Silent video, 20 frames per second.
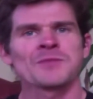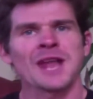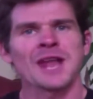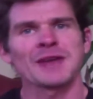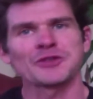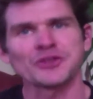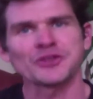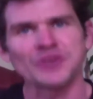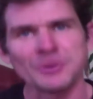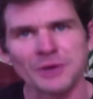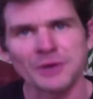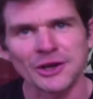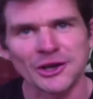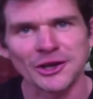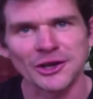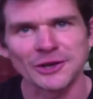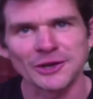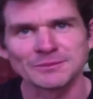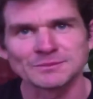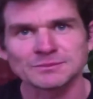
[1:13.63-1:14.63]

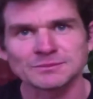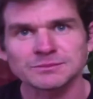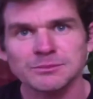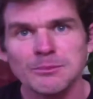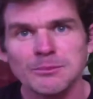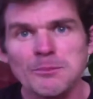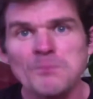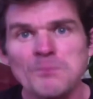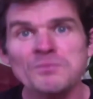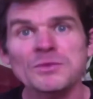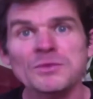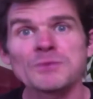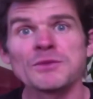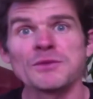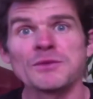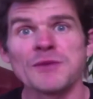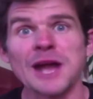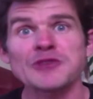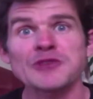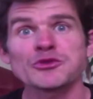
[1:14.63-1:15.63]
have
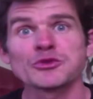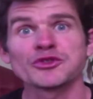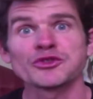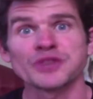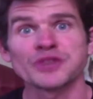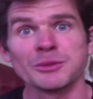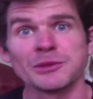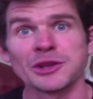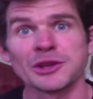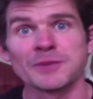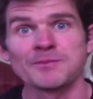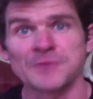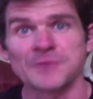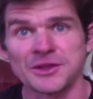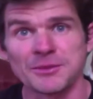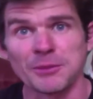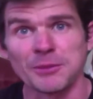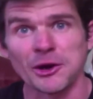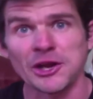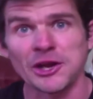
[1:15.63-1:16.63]
natural stimulant
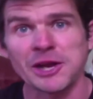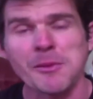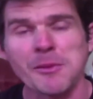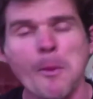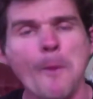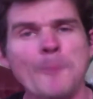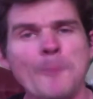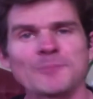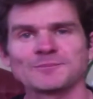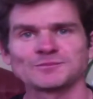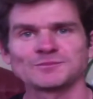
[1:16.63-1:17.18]
in your body.